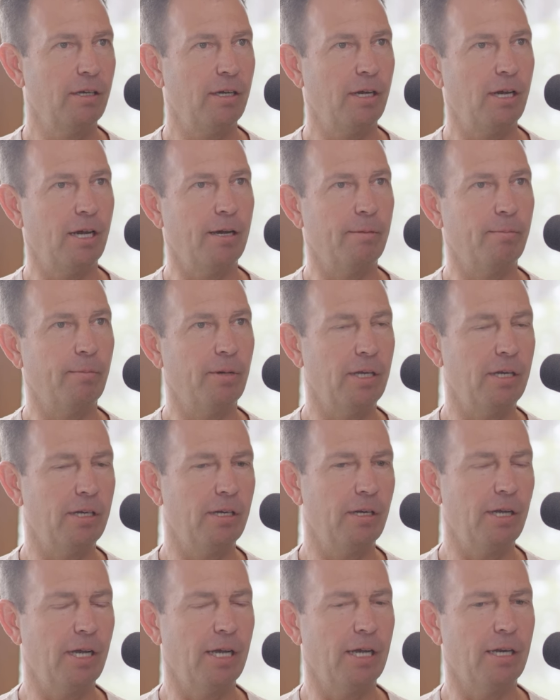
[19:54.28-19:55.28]
um,
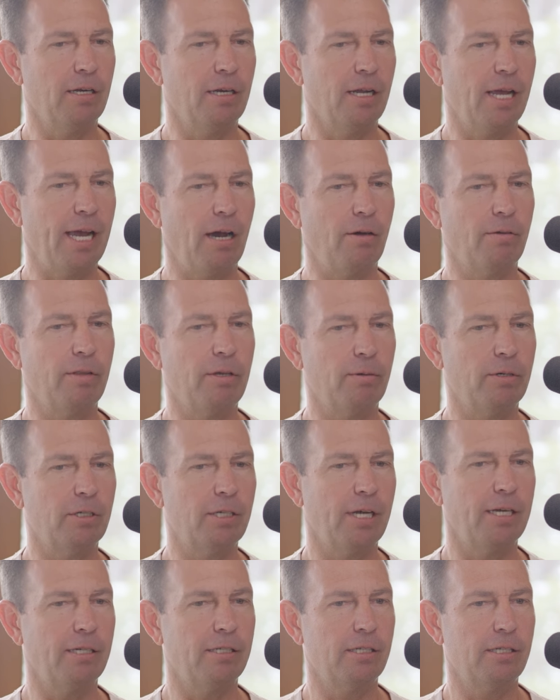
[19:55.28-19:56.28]
and and how they were
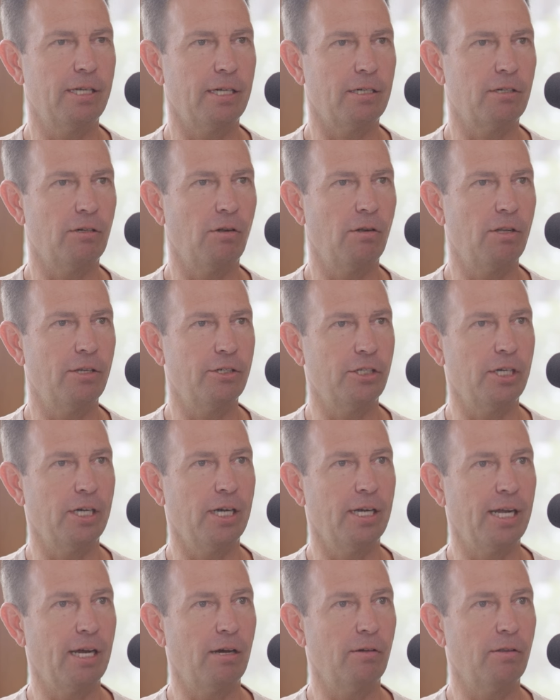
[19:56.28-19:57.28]
tied to technology
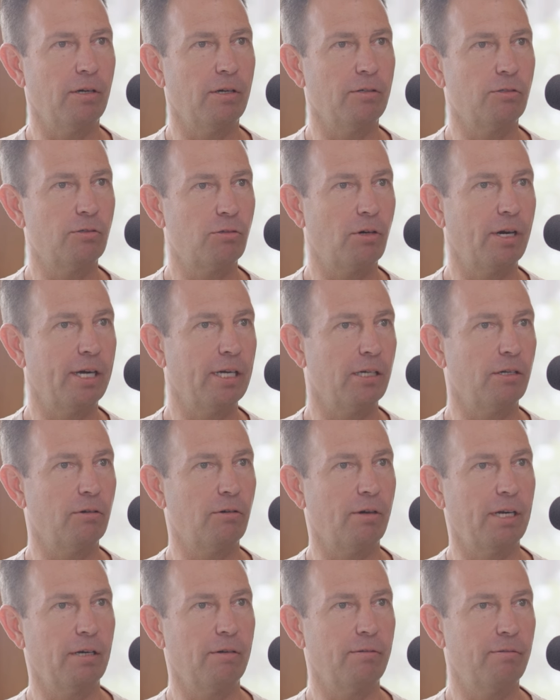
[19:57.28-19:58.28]
and how I was trying to
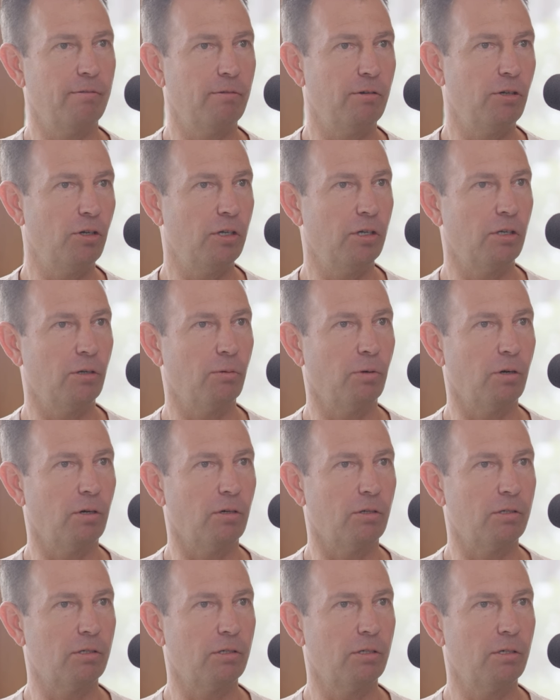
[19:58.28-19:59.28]
create good in the
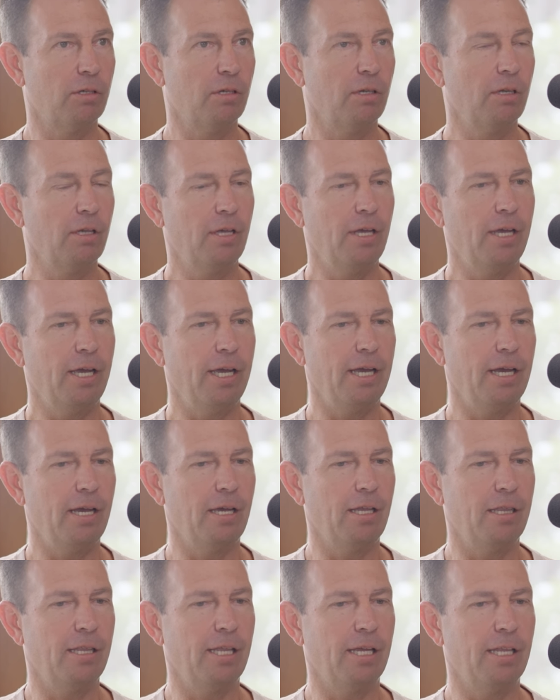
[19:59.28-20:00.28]
world,
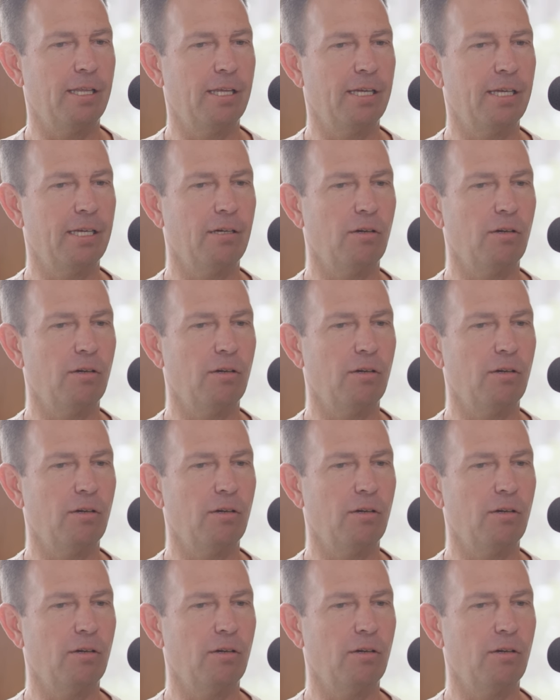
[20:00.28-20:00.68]
that the